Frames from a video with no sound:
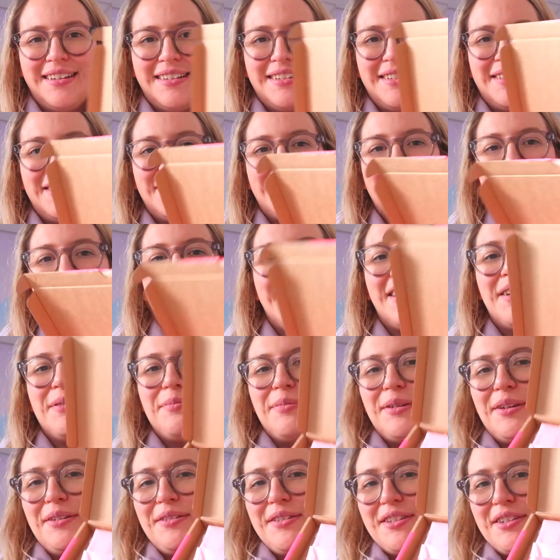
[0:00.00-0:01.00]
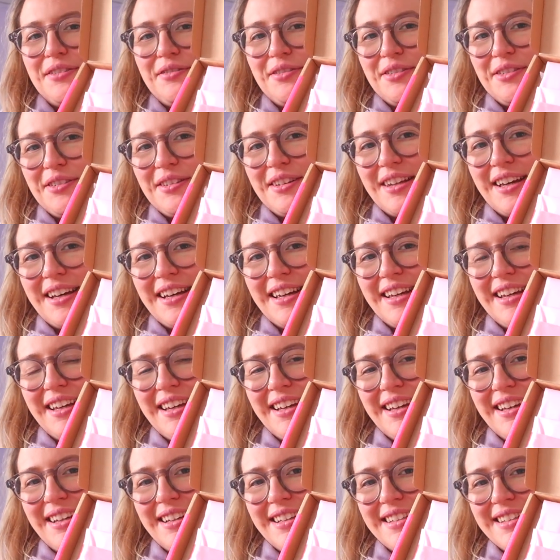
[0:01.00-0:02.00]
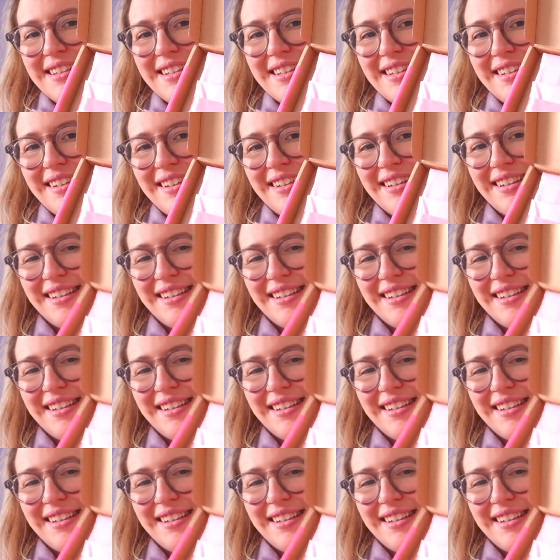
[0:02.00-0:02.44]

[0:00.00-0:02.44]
Look how beautiful that is.